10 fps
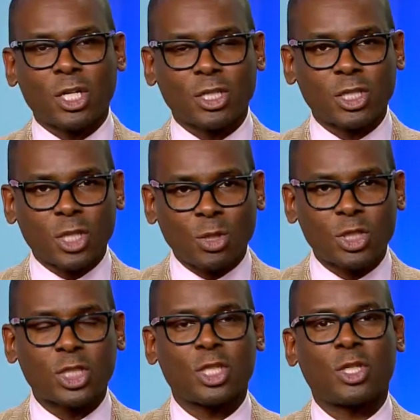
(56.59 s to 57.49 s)
your
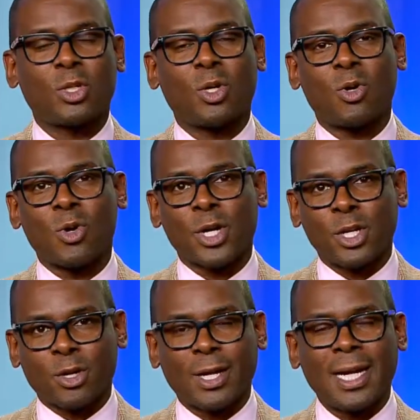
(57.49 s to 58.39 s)
social, or
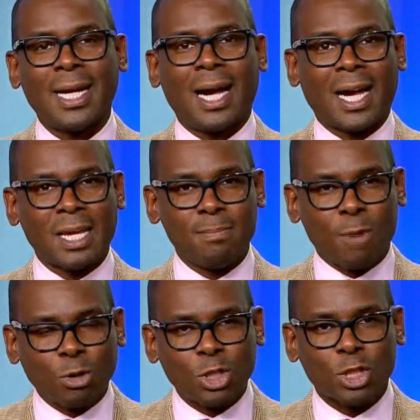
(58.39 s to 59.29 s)
your uh,
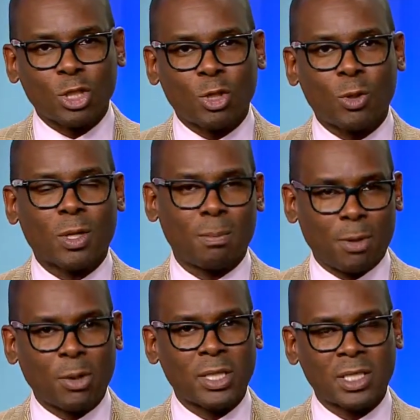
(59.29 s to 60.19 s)
emotional
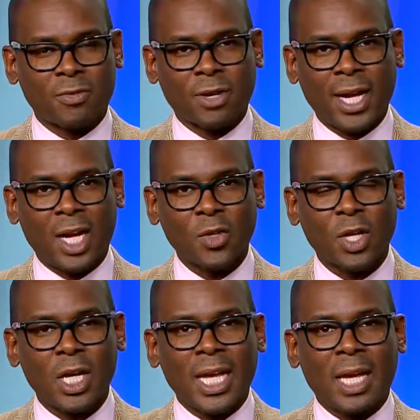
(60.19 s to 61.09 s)
components of your health.
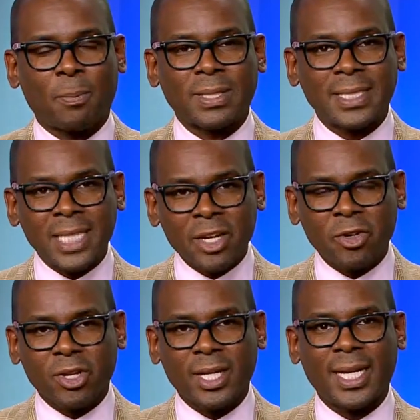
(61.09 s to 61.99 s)
And
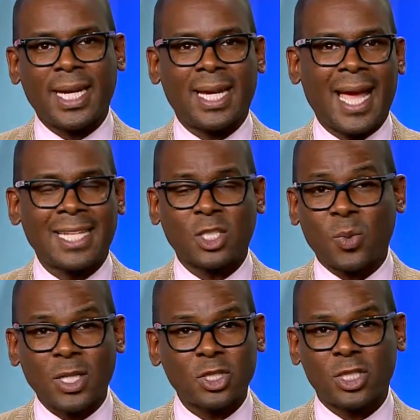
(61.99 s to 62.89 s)
particularly, it asks
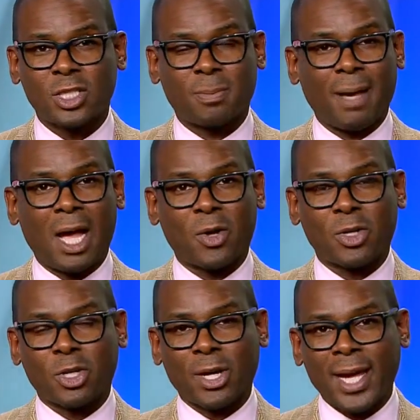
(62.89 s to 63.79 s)
questions about your